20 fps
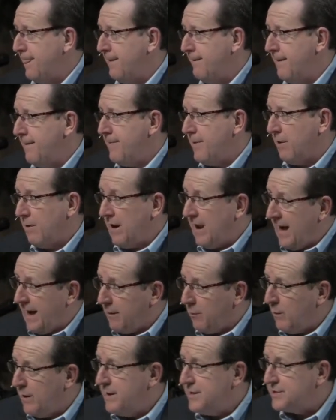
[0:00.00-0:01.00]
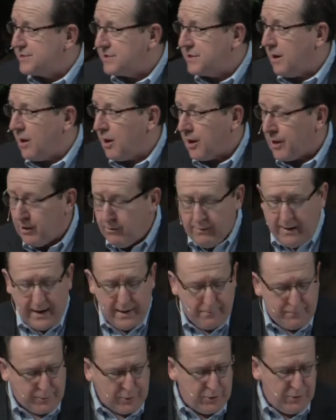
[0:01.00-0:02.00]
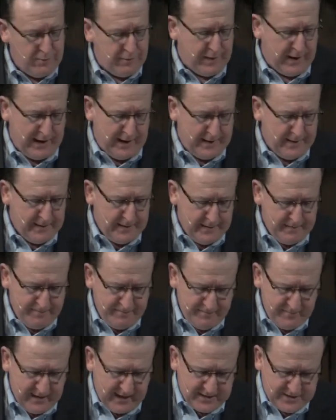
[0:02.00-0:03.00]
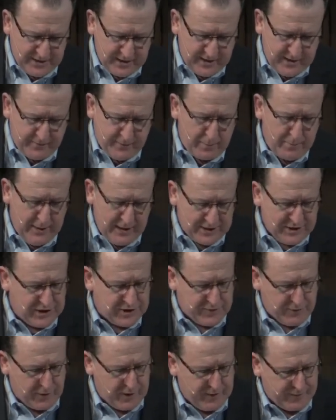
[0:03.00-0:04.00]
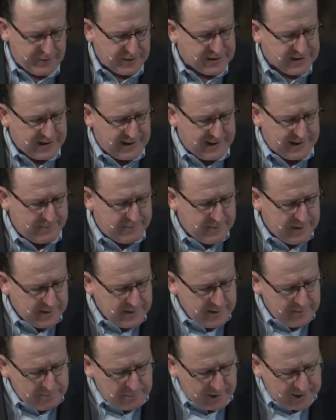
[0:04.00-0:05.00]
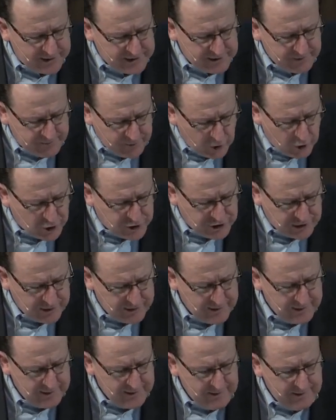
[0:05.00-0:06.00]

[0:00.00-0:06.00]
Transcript: And there are a lot of ways to argue that and prove that. That's a different message for a different time. But it's a virgin.